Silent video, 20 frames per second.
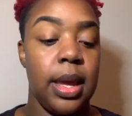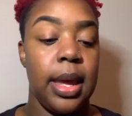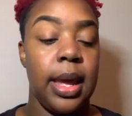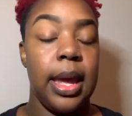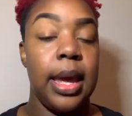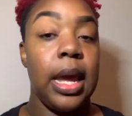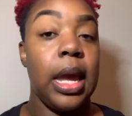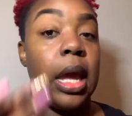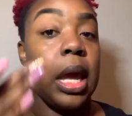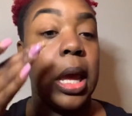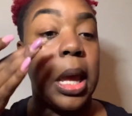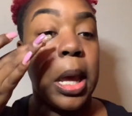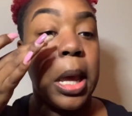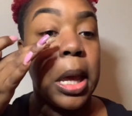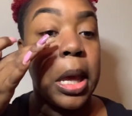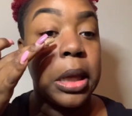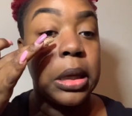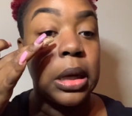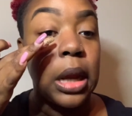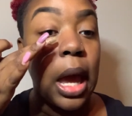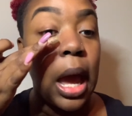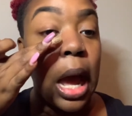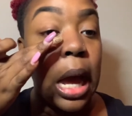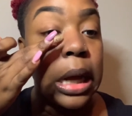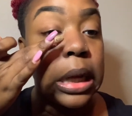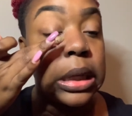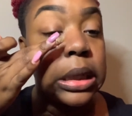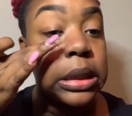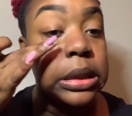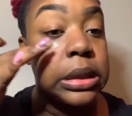and
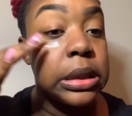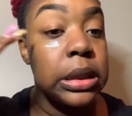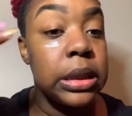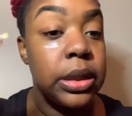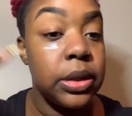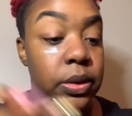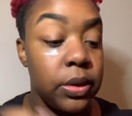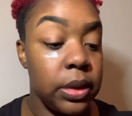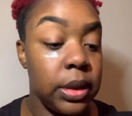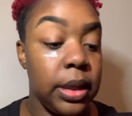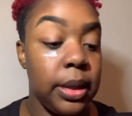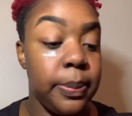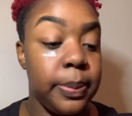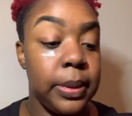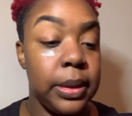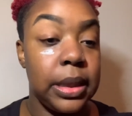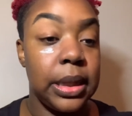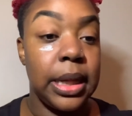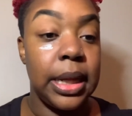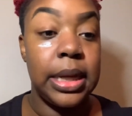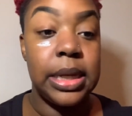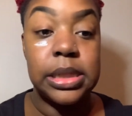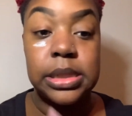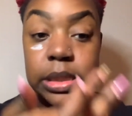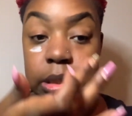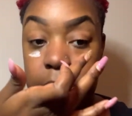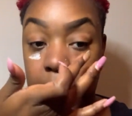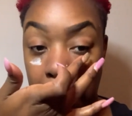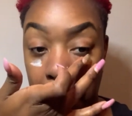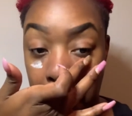I literally place